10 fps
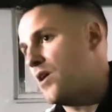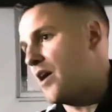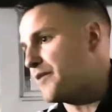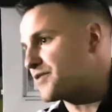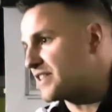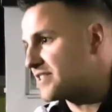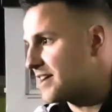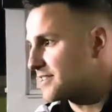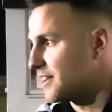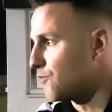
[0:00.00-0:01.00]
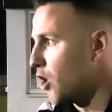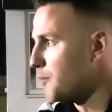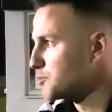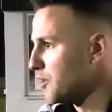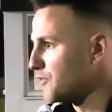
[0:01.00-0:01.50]
He was fantastic. And
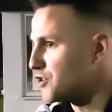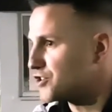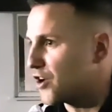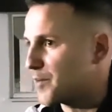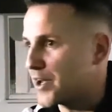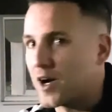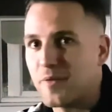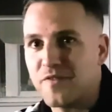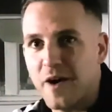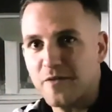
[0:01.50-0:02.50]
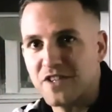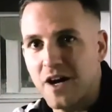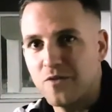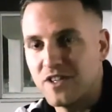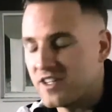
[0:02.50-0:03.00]
Ryan was my first signing when I come to Falmouth
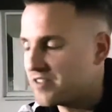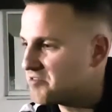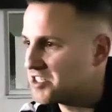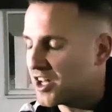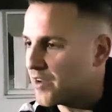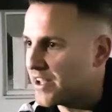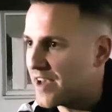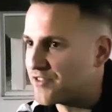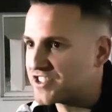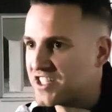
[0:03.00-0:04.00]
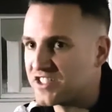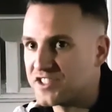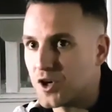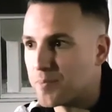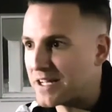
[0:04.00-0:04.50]
Town, and every season
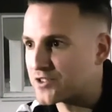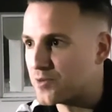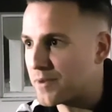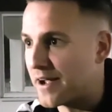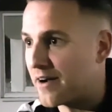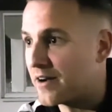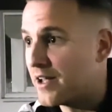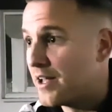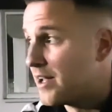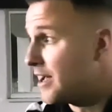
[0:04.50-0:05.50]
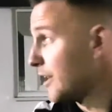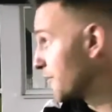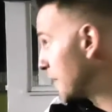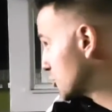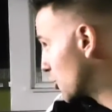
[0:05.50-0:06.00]
he's got better and better. And
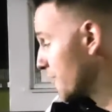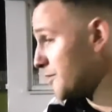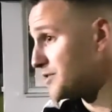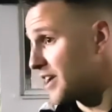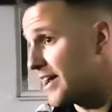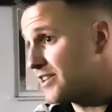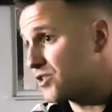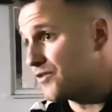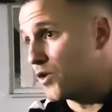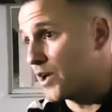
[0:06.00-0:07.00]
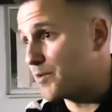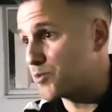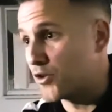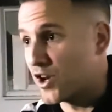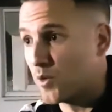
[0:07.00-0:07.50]
I felt sorry for him today, because I thought he was
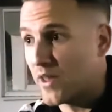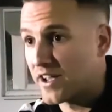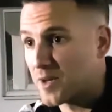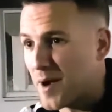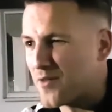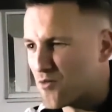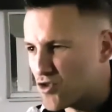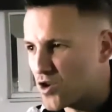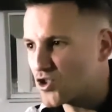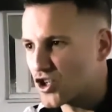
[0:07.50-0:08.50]
probably the only one that could come out of a real